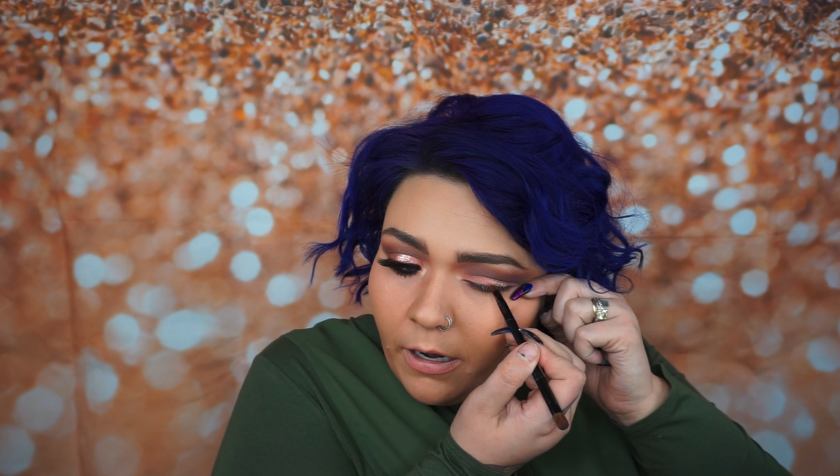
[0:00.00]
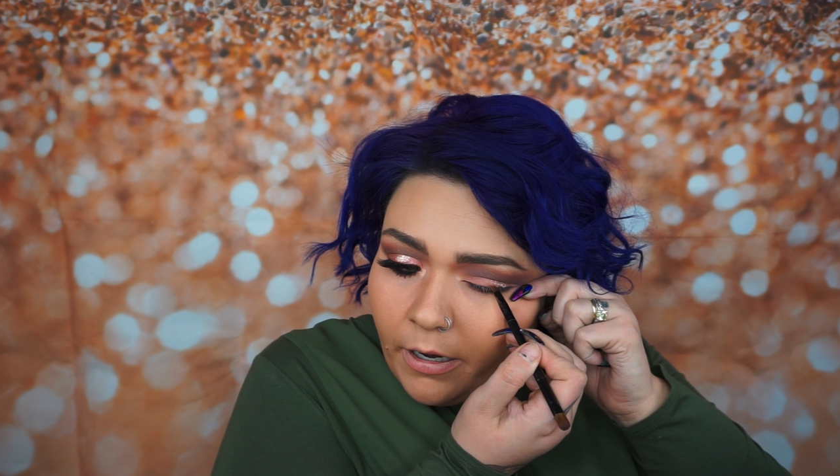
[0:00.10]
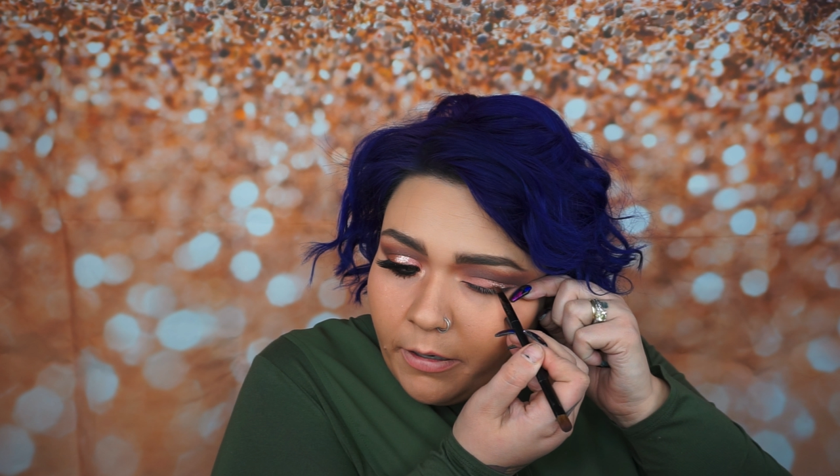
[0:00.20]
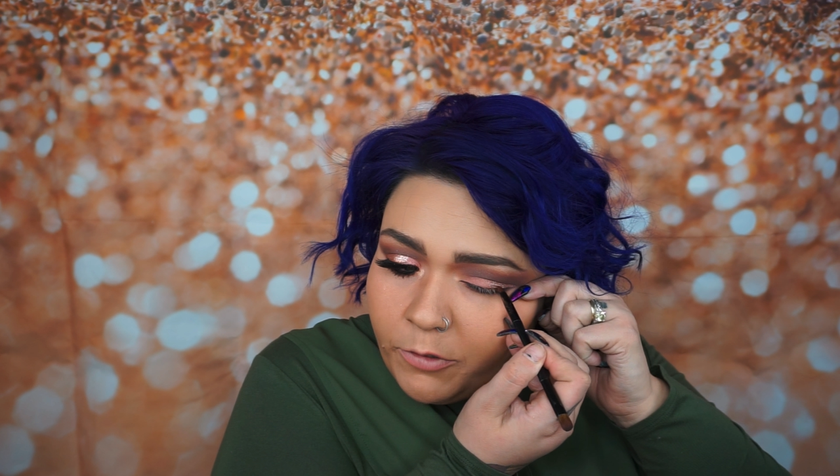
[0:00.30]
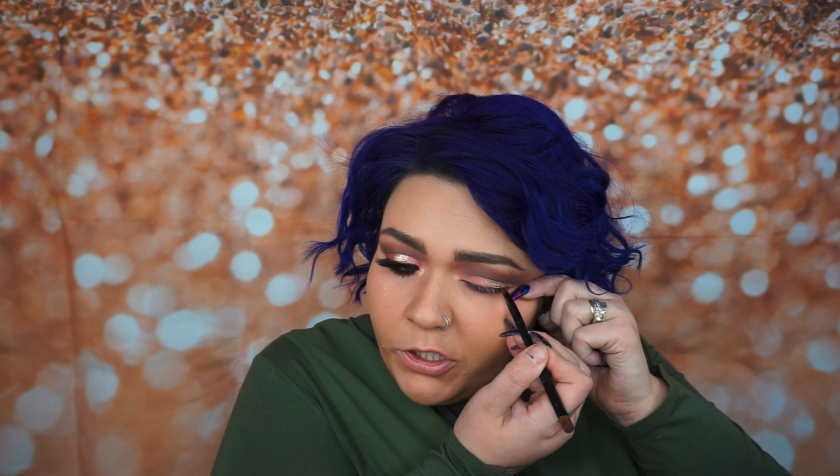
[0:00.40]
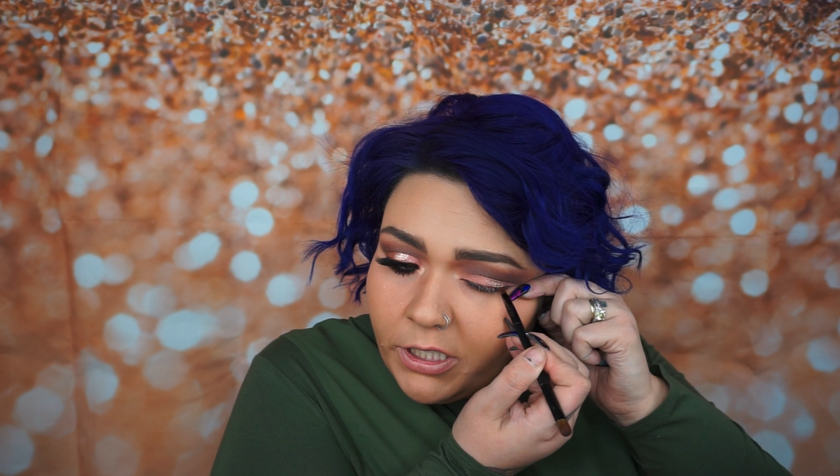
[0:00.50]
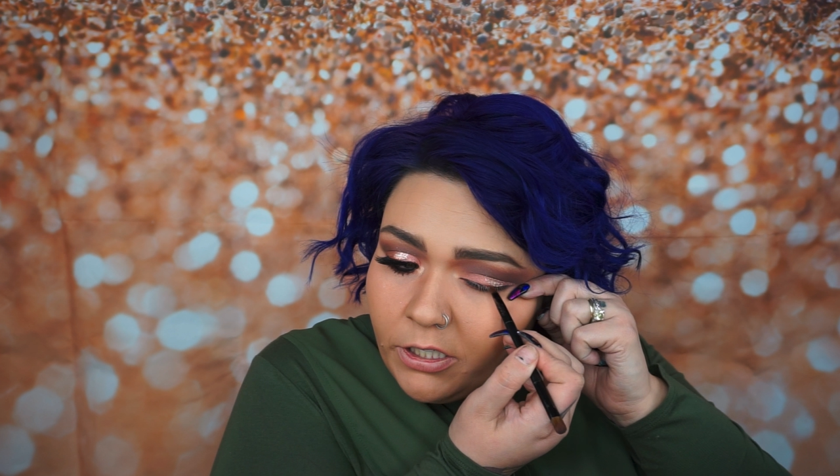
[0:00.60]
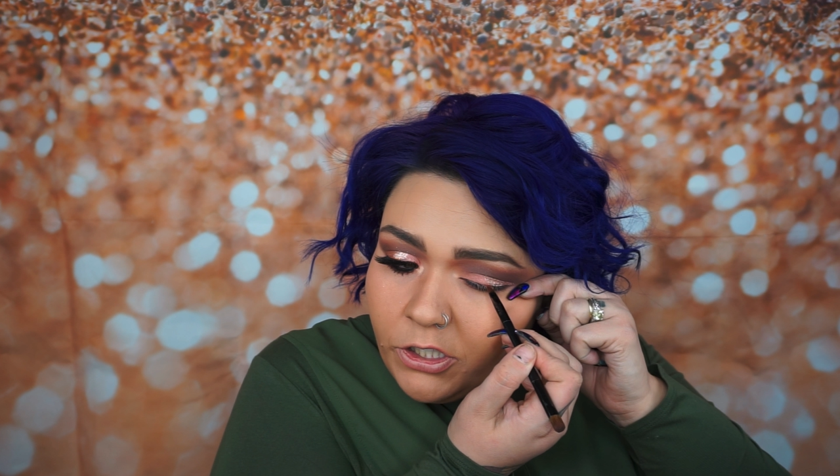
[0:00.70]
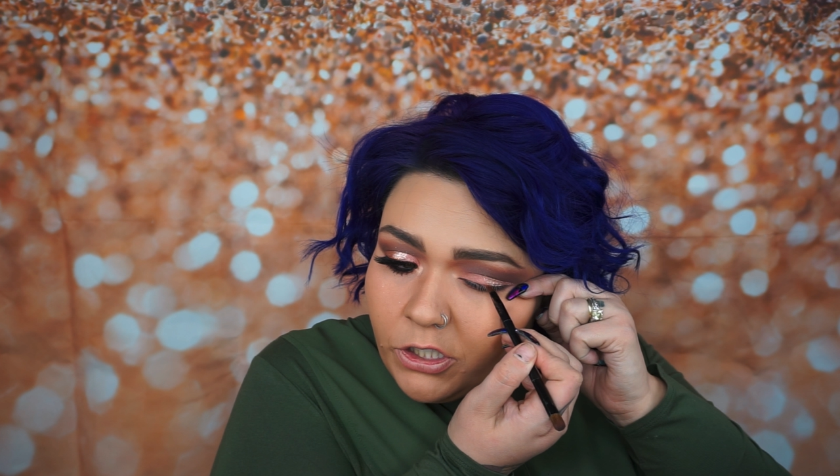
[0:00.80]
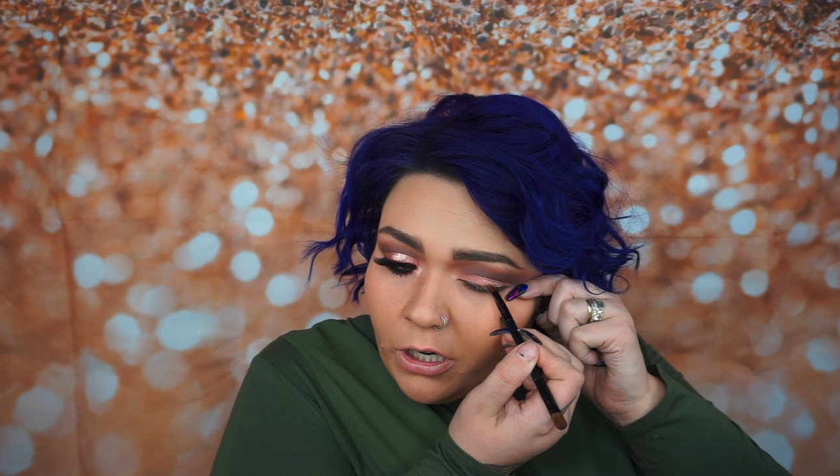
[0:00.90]
And I'm just gonna
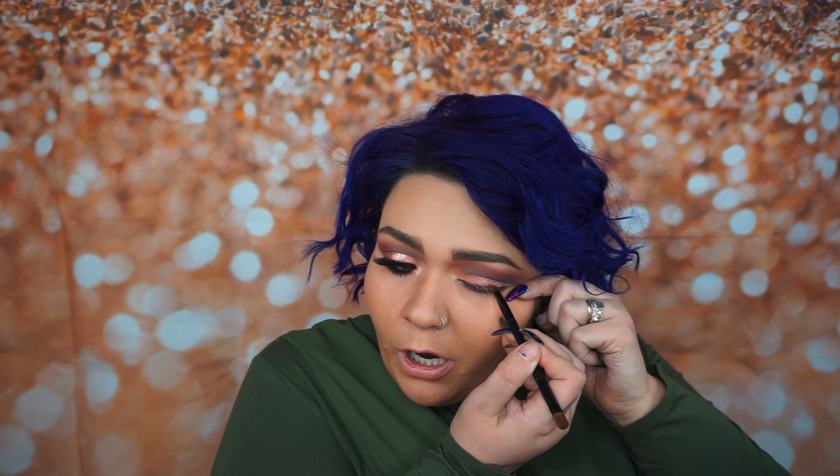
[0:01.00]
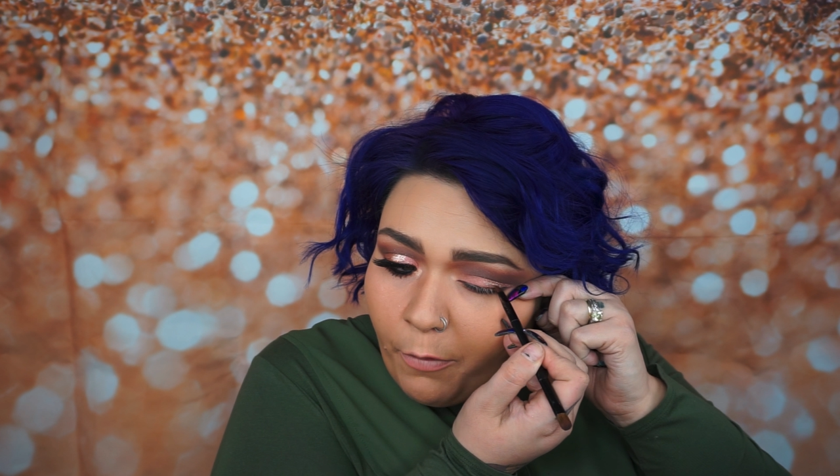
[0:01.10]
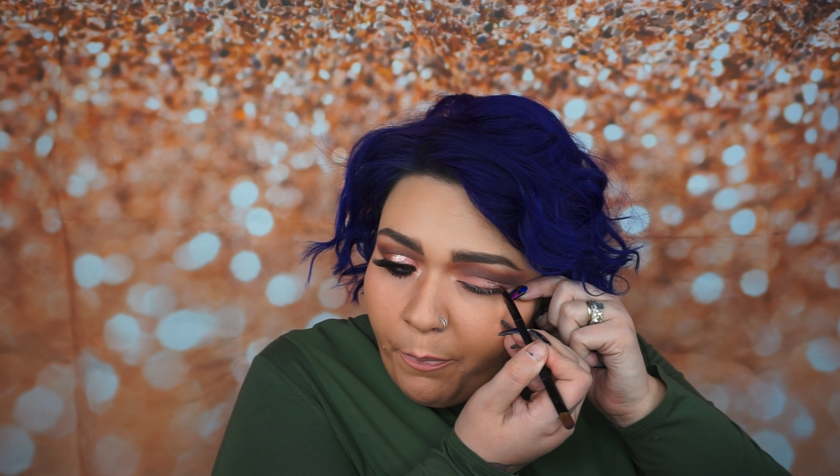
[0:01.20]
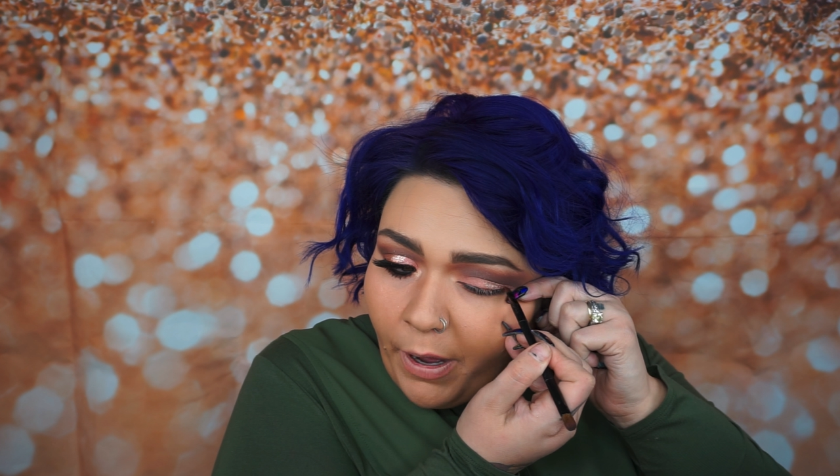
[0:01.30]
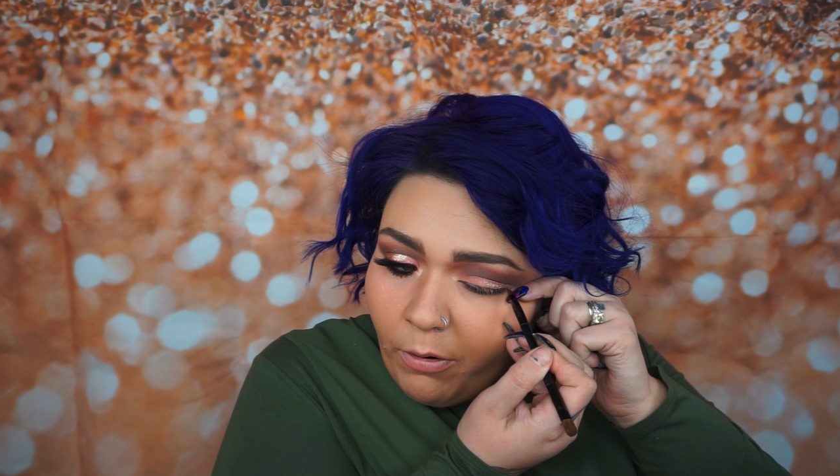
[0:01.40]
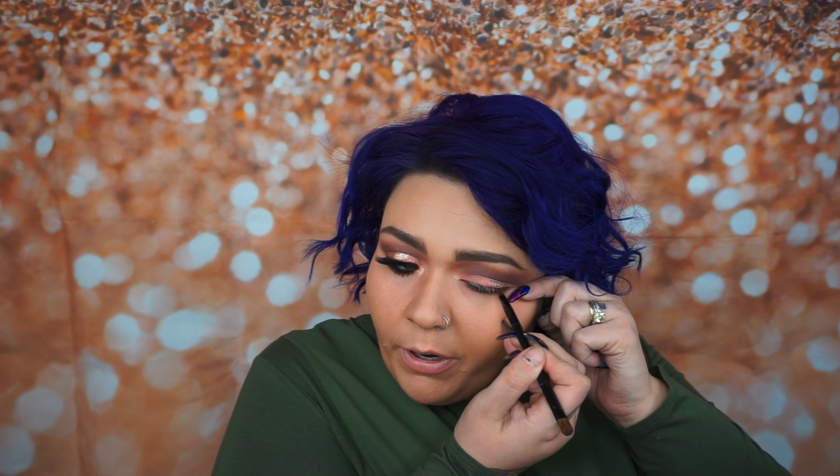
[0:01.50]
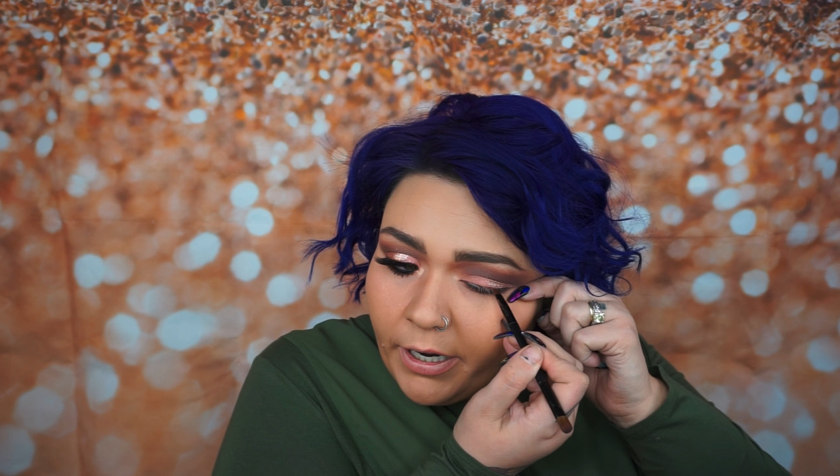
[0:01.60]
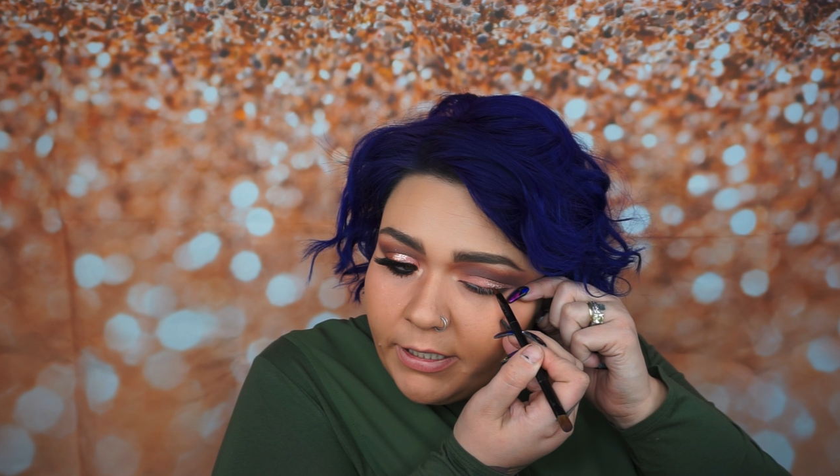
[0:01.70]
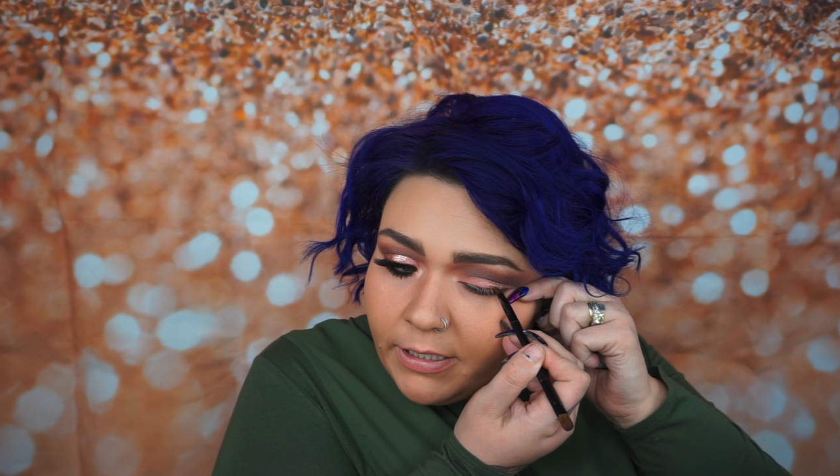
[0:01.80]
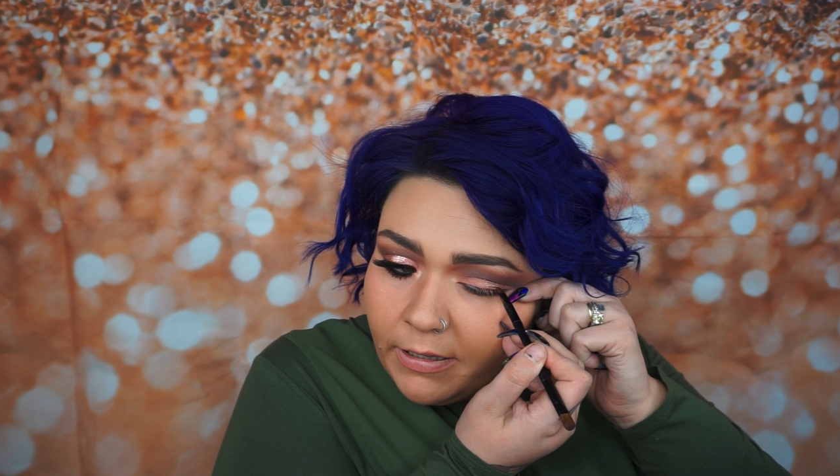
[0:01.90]
start about where I did